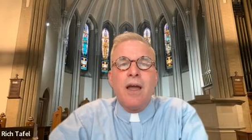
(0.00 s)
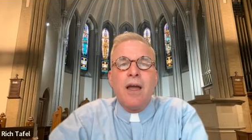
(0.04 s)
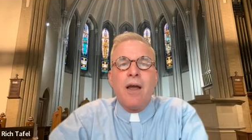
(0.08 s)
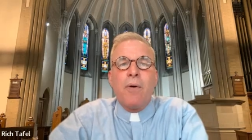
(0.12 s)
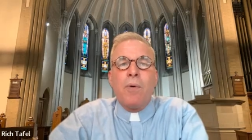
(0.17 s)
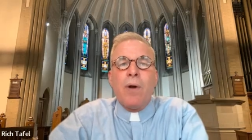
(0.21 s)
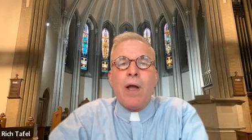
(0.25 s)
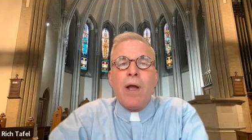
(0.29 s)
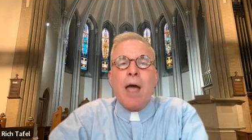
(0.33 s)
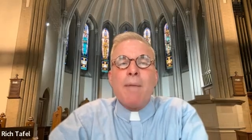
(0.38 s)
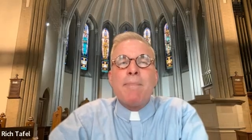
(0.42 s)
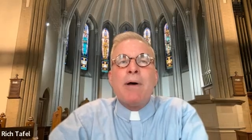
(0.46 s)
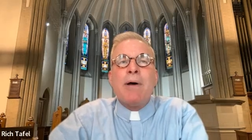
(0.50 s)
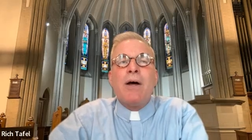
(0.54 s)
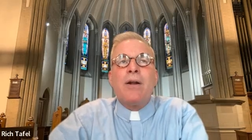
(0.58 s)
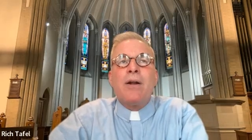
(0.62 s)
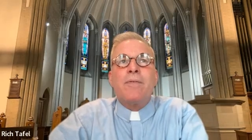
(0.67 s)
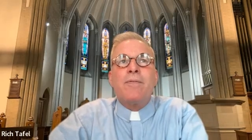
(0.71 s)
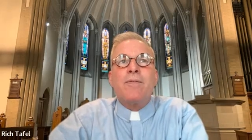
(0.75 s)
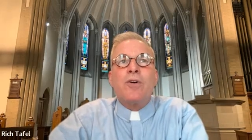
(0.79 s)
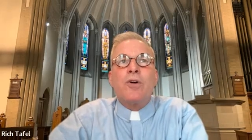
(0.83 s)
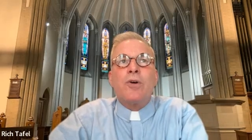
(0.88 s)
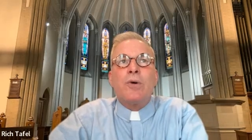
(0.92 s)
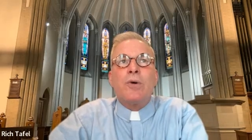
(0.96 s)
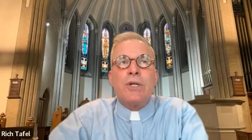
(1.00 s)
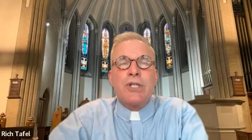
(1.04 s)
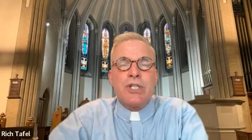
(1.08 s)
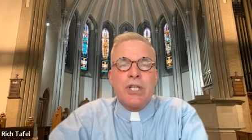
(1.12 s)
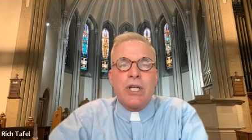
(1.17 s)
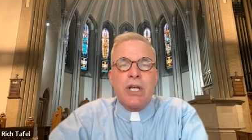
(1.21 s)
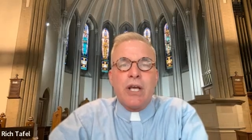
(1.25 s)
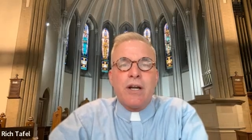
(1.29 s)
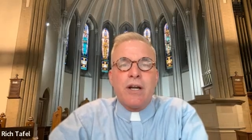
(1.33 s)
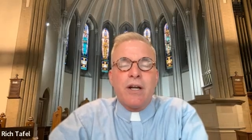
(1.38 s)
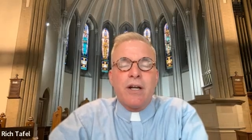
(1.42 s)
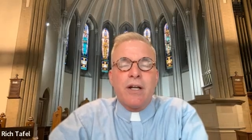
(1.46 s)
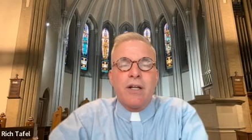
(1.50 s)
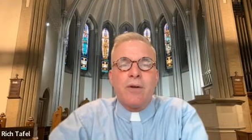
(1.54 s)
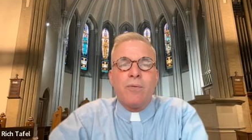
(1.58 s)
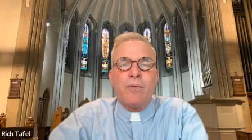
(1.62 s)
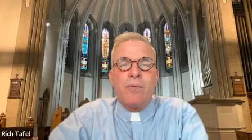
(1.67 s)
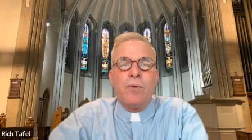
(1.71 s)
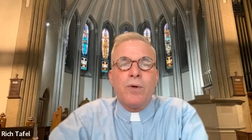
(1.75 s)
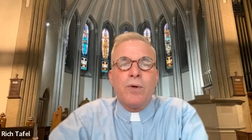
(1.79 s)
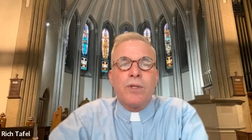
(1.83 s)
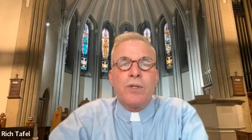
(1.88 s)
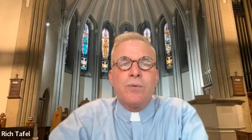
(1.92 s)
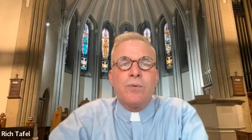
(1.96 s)
Well, how about Christianity?
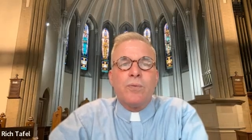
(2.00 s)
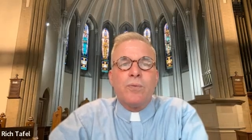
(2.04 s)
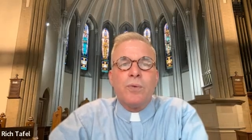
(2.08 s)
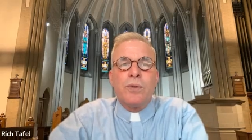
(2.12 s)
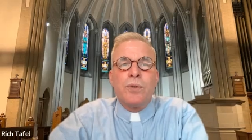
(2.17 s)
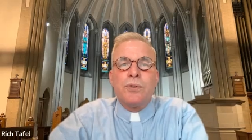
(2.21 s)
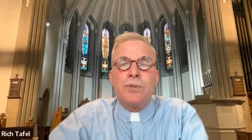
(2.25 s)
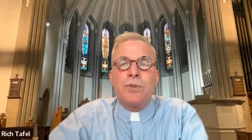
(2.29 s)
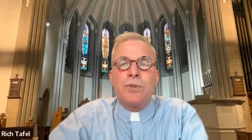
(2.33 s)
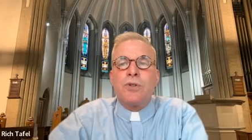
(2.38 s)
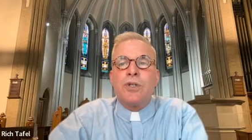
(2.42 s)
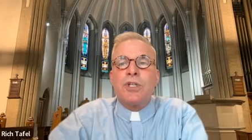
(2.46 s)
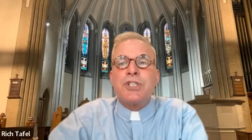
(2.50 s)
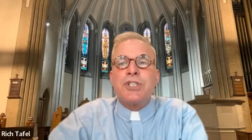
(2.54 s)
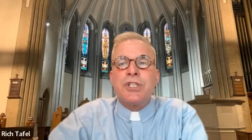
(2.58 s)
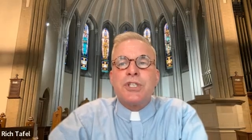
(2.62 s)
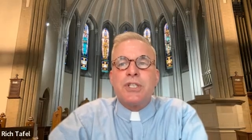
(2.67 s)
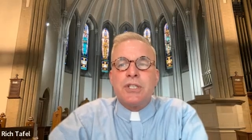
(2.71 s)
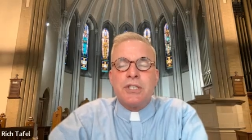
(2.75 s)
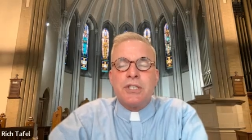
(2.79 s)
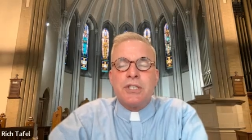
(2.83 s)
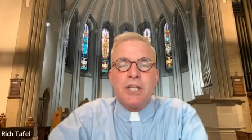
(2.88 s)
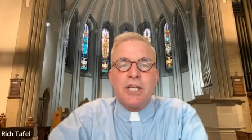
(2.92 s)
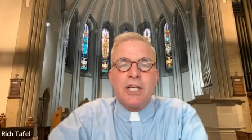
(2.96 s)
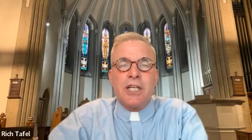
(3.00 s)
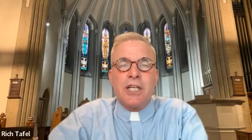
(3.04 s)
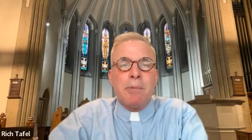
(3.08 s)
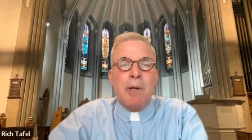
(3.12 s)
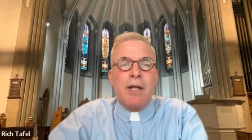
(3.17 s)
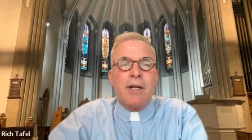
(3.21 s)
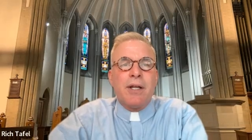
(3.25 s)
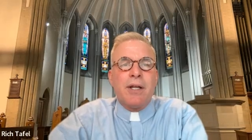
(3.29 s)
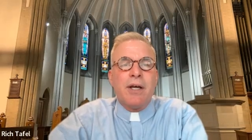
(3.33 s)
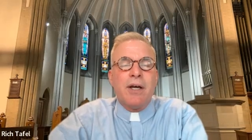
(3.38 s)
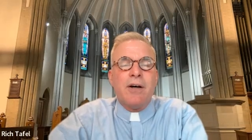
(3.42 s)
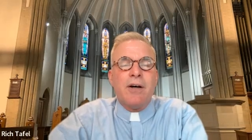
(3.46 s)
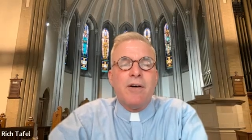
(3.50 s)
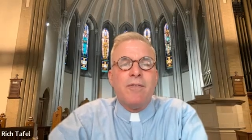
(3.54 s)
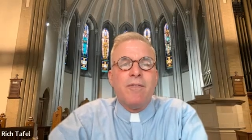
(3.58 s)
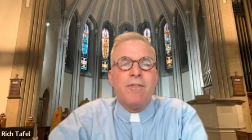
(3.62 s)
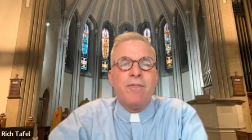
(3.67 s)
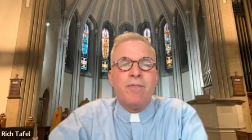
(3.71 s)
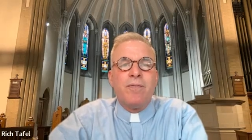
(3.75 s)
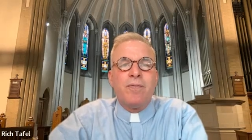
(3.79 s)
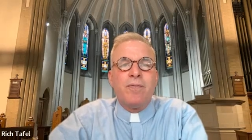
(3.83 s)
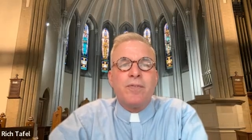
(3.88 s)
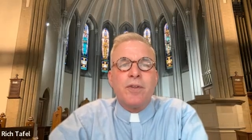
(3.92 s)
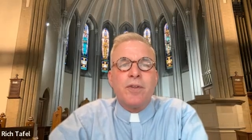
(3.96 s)
What do Christians think about hell?
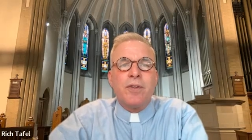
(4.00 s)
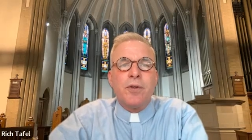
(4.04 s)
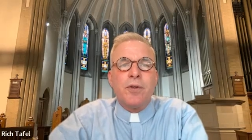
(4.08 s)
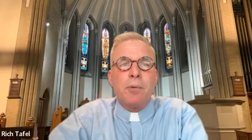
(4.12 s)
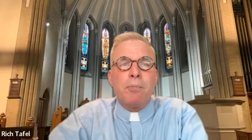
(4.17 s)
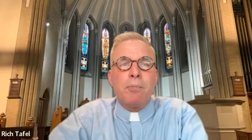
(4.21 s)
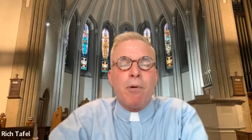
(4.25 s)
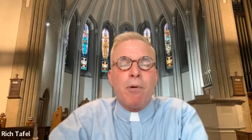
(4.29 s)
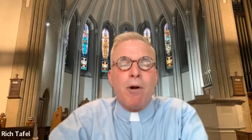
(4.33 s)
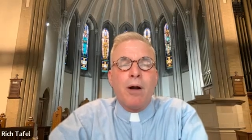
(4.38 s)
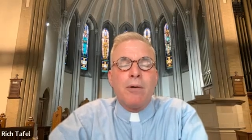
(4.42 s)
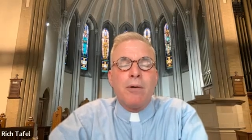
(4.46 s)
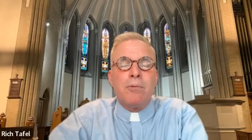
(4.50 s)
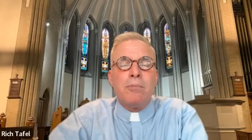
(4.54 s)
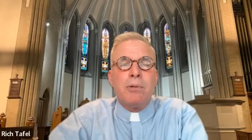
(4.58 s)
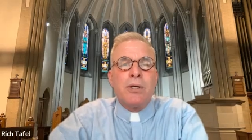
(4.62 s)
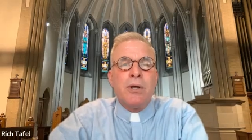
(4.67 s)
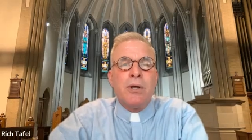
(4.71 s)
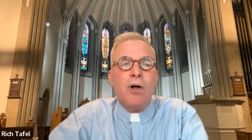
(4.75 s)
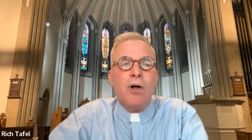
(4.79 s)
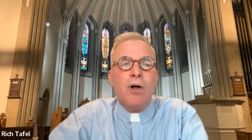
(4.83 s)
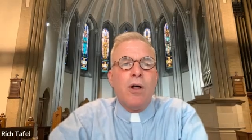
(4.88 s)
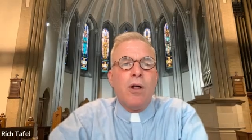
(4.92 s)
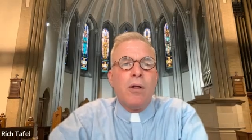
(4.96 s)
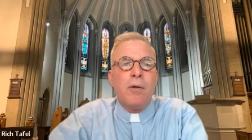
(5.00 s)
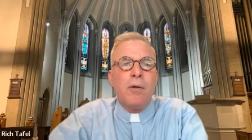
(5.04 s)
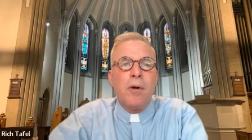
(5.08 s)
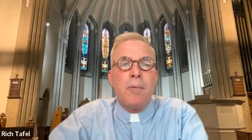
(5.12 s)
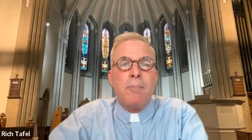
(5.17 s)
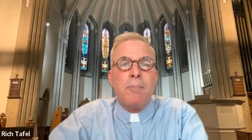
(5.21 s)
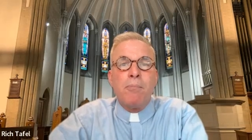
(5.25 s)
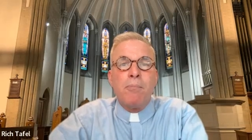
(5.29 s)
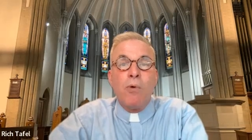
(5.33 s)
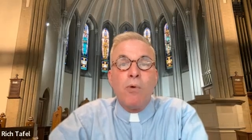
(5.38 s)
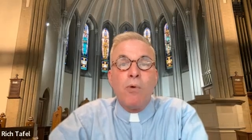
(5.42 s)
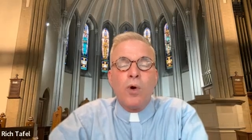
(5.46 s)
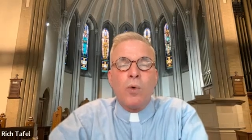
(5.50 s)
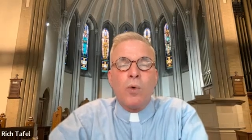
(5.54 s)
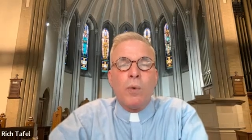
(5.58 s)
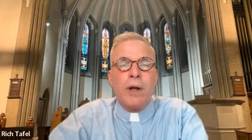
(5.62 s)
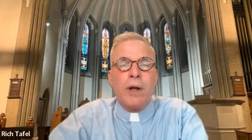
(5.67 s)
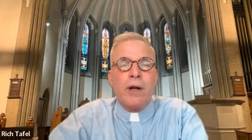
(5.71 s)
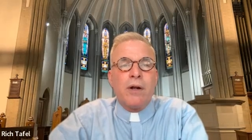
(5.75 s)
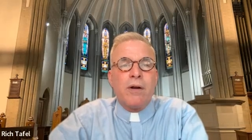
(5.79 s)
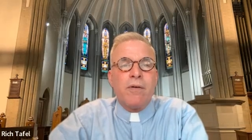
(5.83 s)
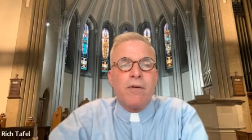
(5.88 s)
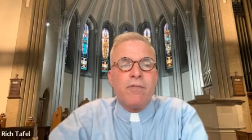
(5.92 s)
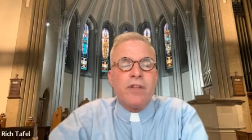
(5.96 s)
You're probably all more
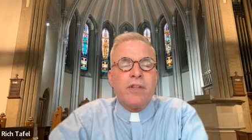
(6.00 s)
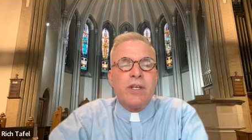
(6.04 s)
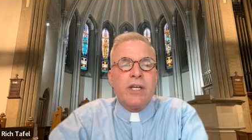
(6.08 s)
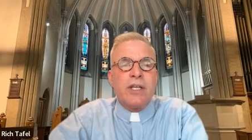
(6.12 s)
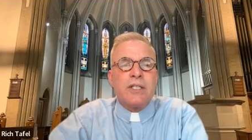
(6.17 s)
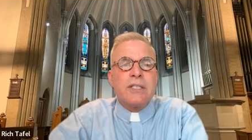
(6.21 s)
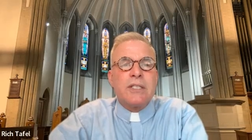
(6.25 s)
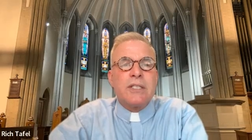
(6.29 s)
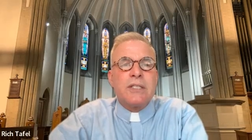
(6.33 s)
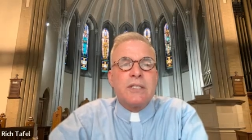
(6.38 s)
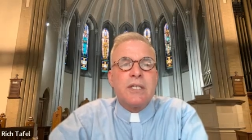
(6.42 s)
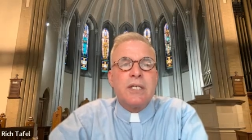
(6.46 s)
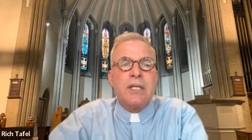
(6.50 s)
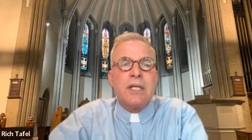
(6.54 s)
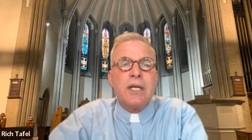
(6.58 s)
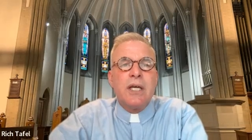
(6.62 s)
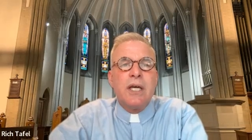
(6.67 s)
aware of this.